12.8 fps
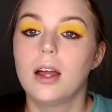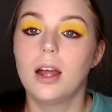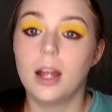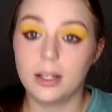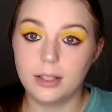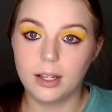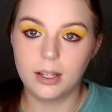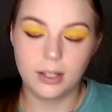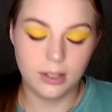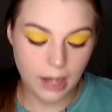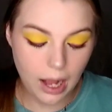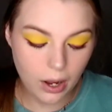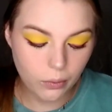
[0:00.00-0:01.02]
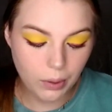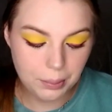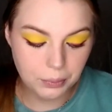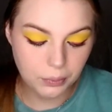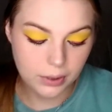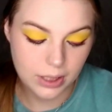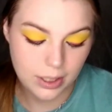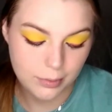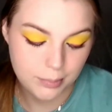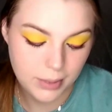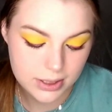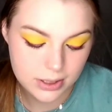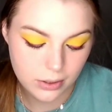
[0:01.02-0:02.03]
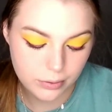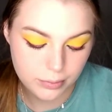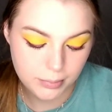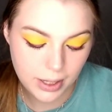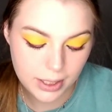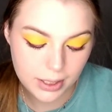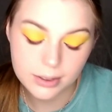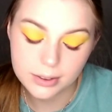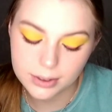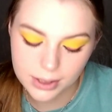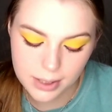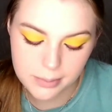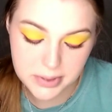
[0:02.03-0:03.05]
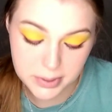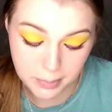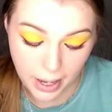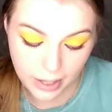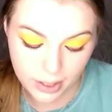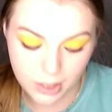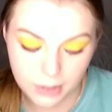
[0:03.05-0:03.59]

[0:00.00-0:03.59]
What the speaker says: And now I'm going to give myself my lips back.